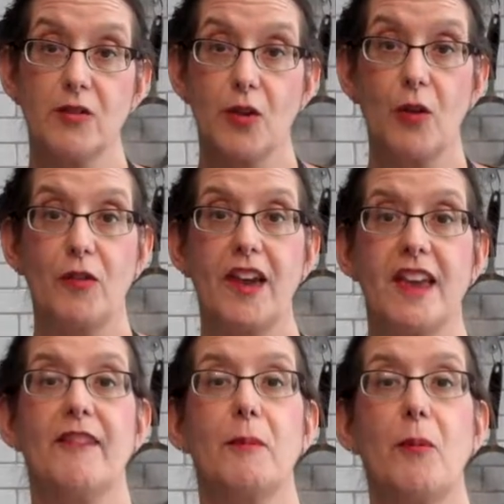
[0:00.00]
when you go
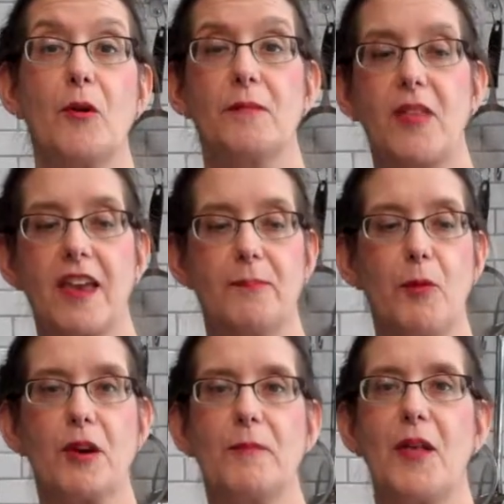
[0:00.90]
have a
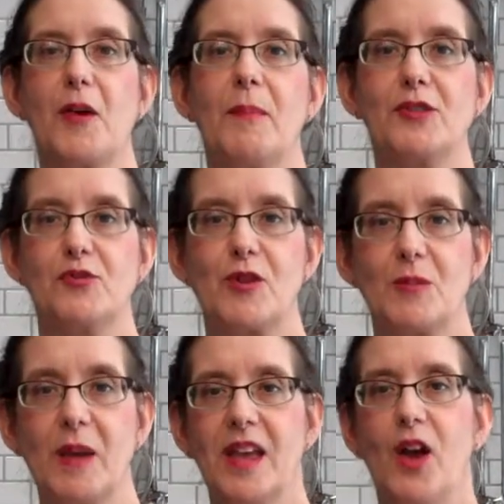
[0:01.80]
portobello
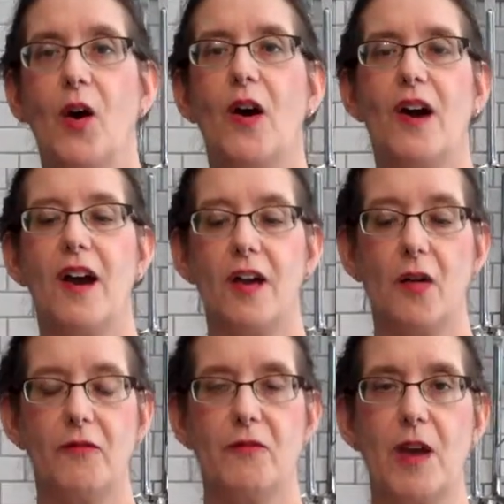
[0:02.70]
mushroom
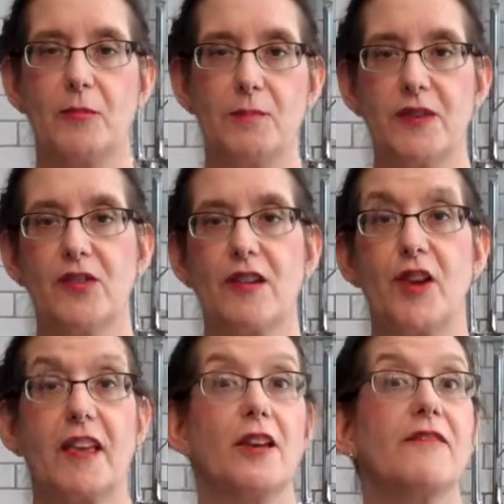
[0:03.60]
that would be
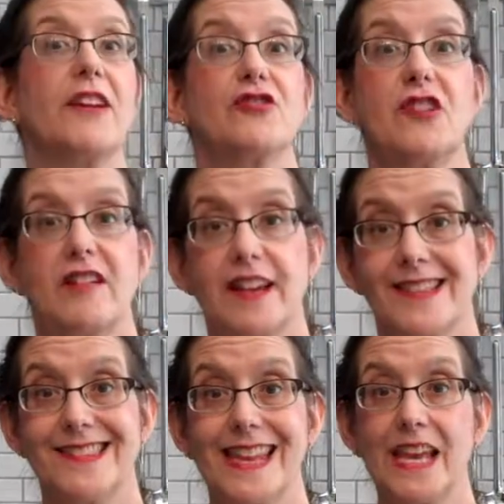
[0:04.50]
served like in a
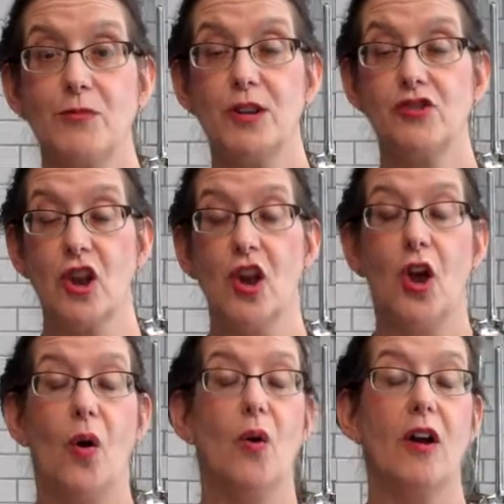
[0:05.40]
vegetarian sandwich
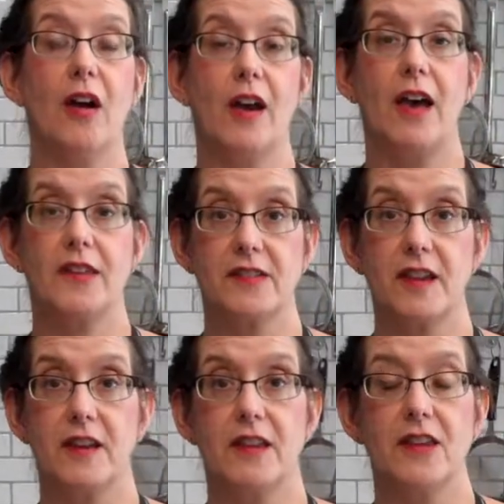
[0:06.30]
or as
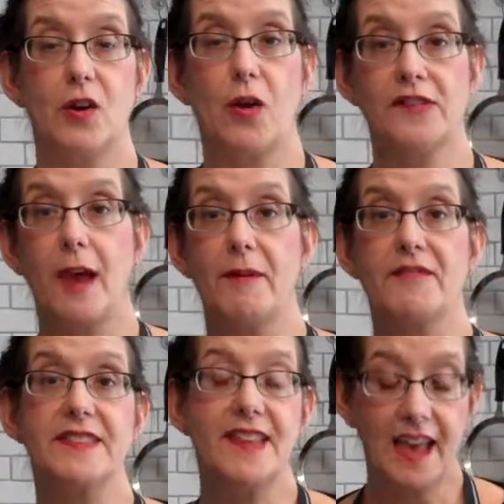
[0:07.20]
a on top
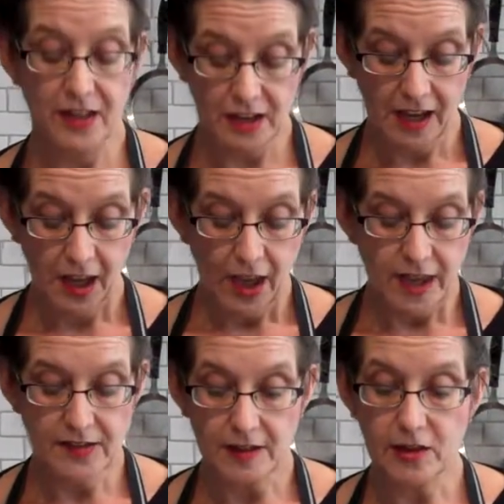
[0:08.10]
of a salad,
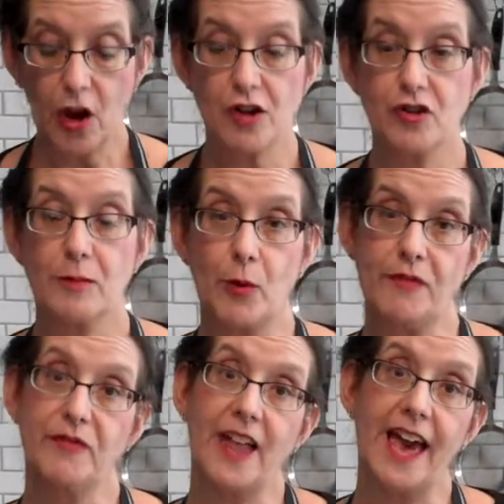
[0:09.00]
is a larger,
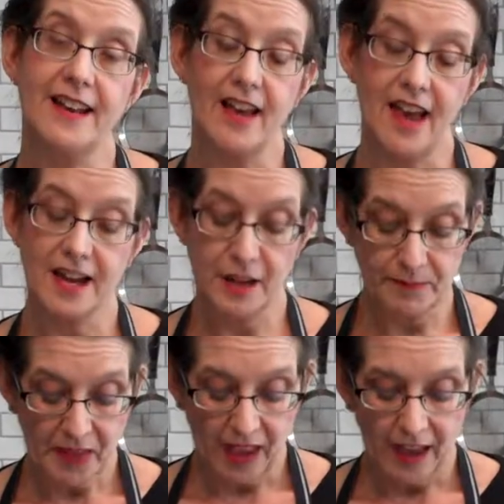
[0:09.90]
more flat item,